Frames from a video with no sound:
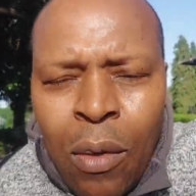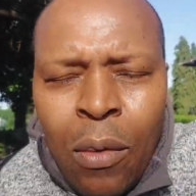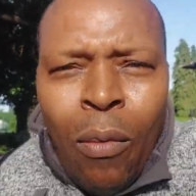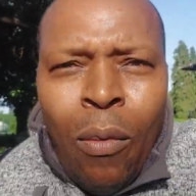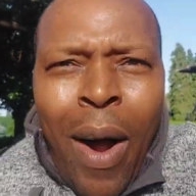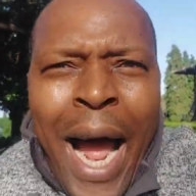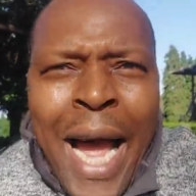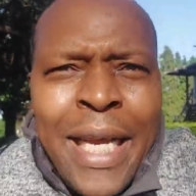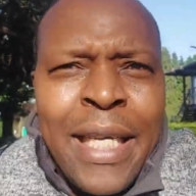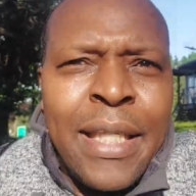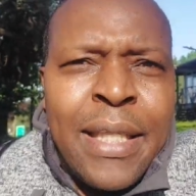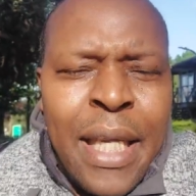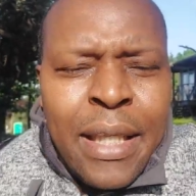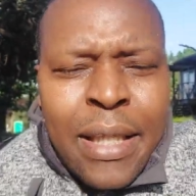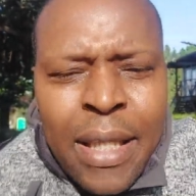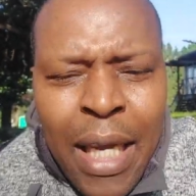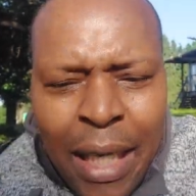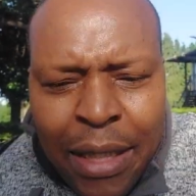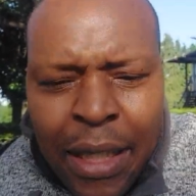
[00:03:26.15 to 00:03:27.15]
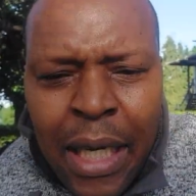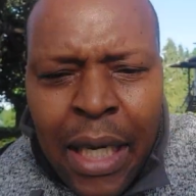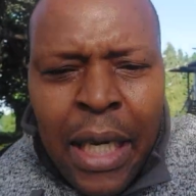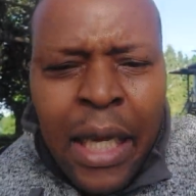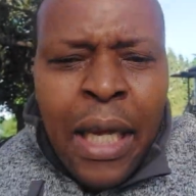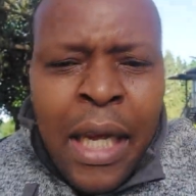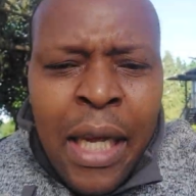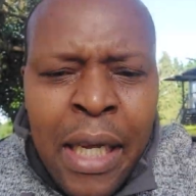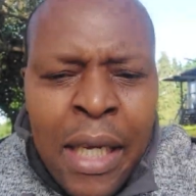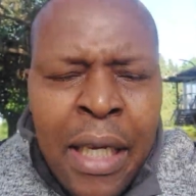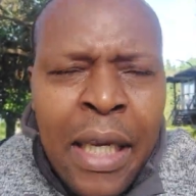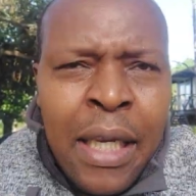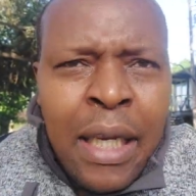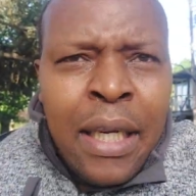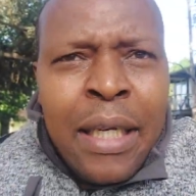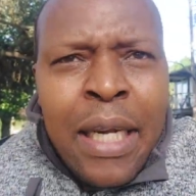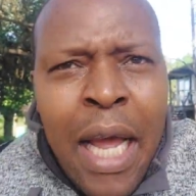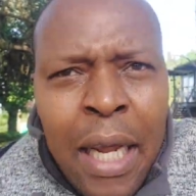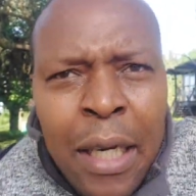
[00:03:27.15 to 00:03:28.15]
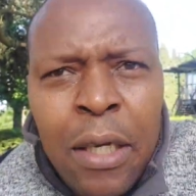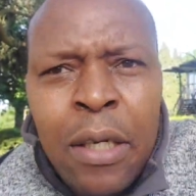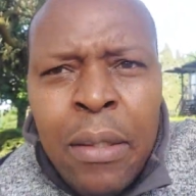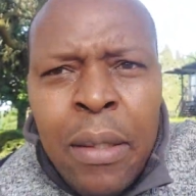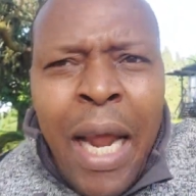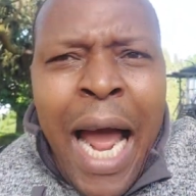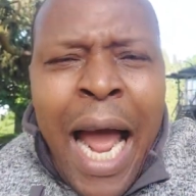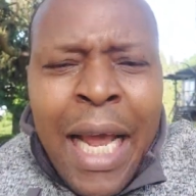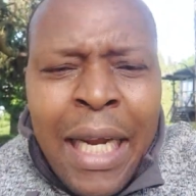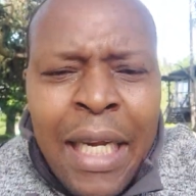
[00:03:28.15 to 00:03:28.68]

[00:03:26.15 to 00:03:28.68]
Why is it that the high